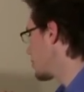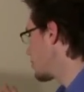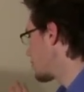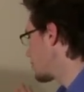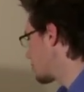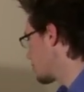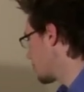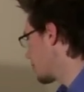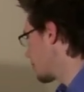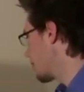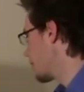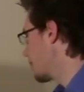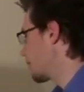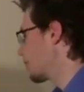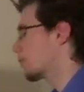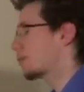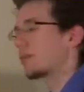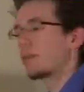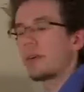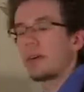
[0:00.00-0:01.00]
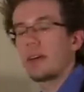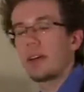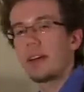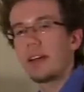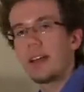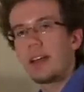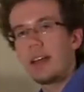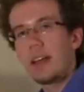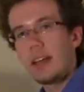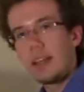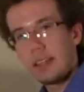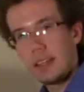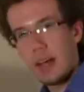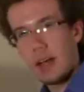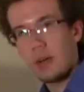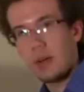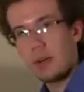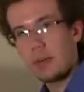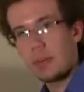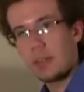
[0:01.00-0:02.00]
3, 4. That would
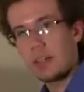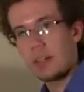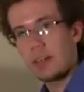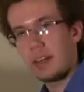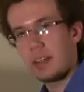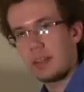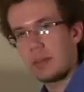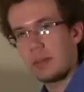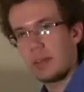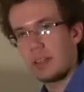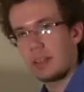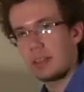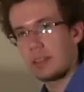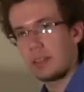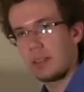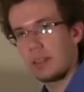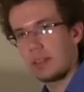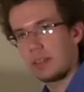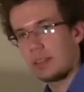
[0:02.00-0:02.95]
have been another way to do it.